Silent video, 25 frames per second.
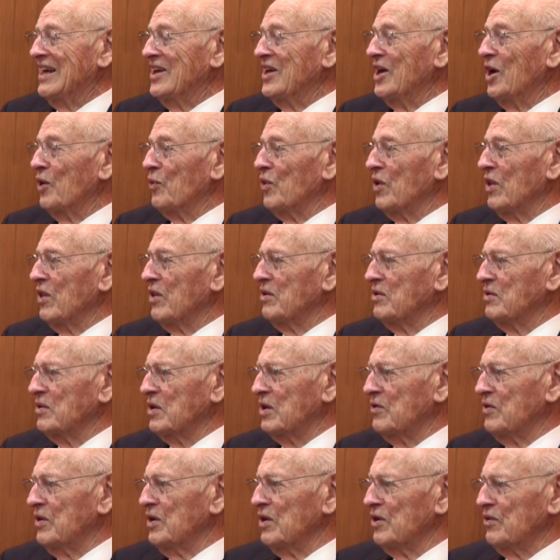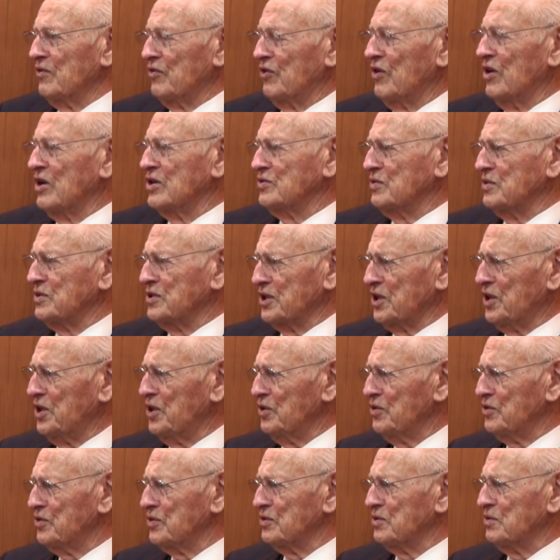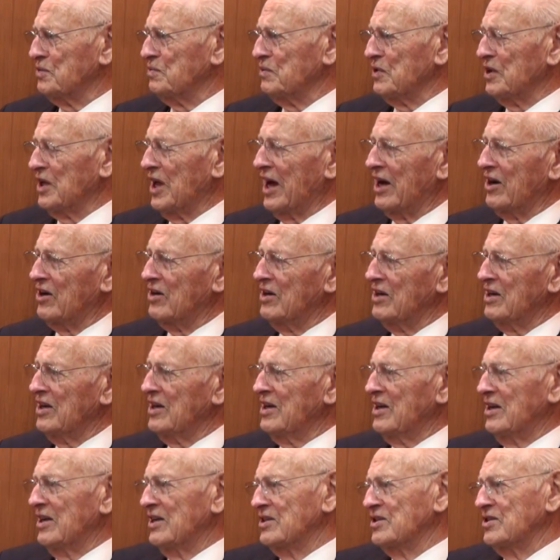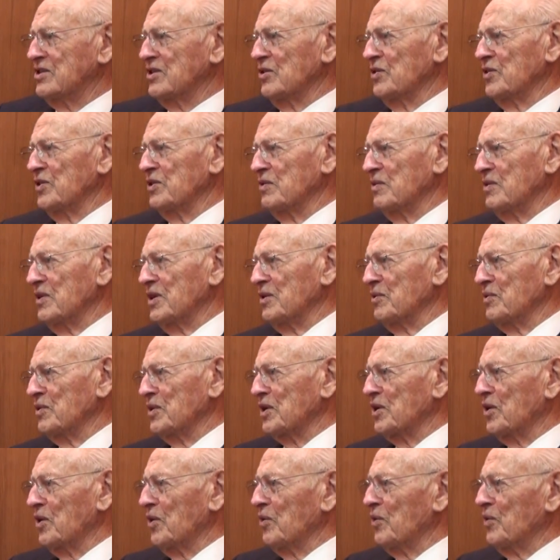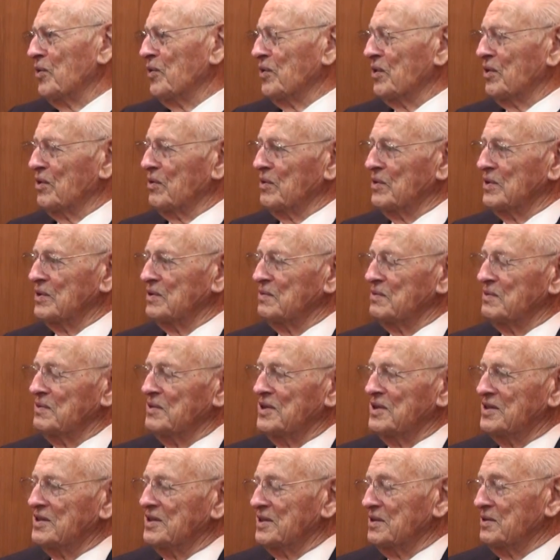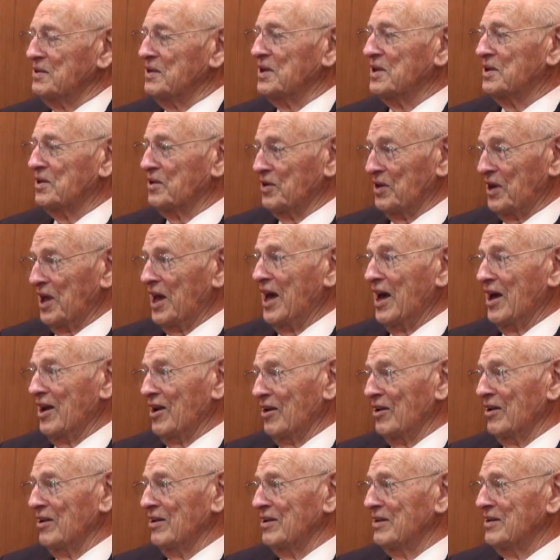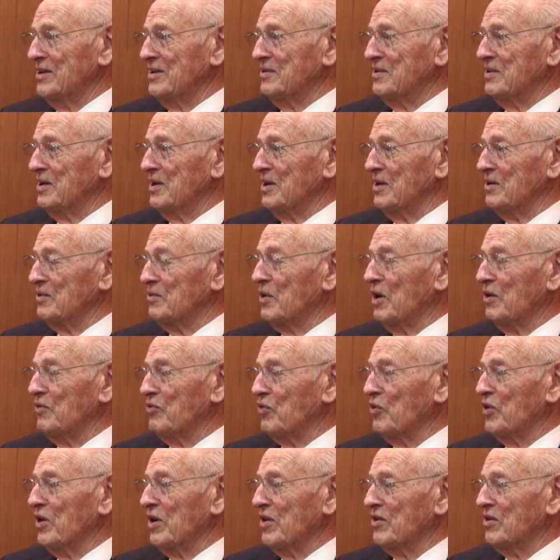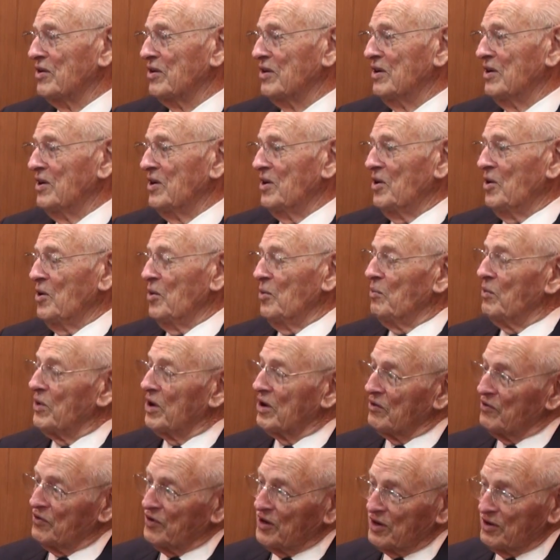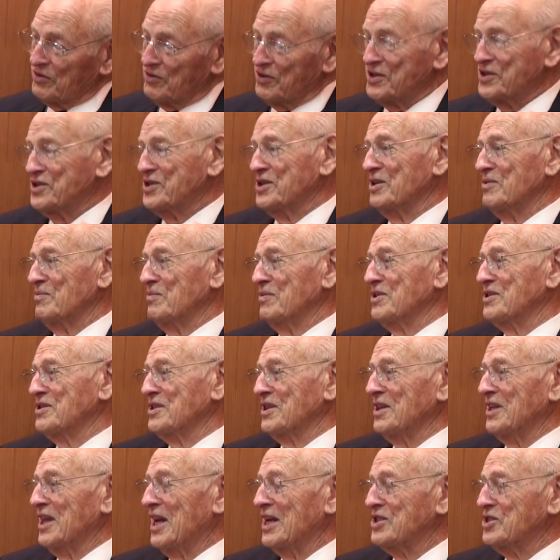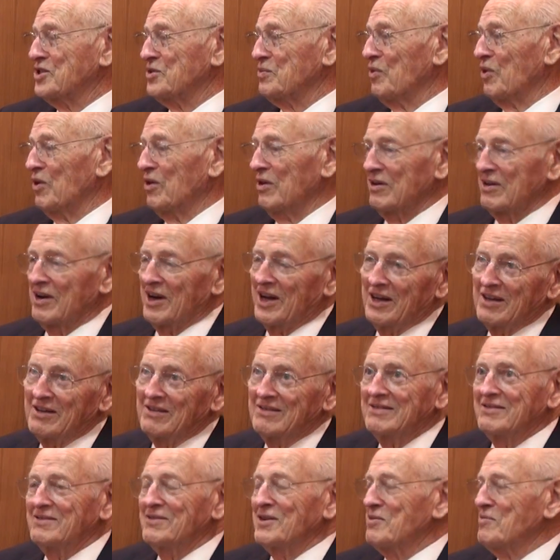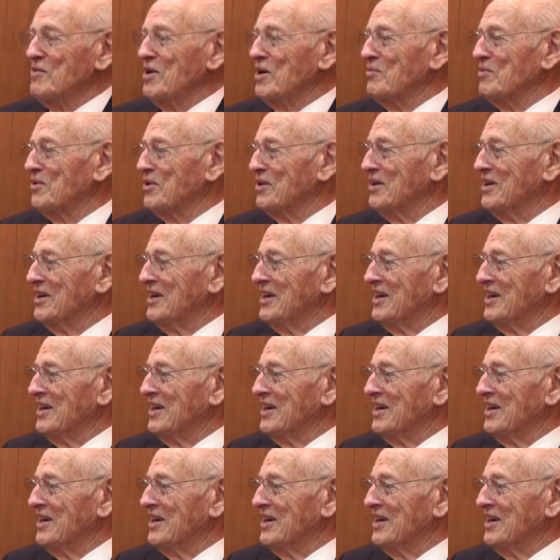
Yeah, well, the Ile-de-France was a huge liner, and so it would go with it could handle rough weather. But a victory ship is a lot smaller. I remember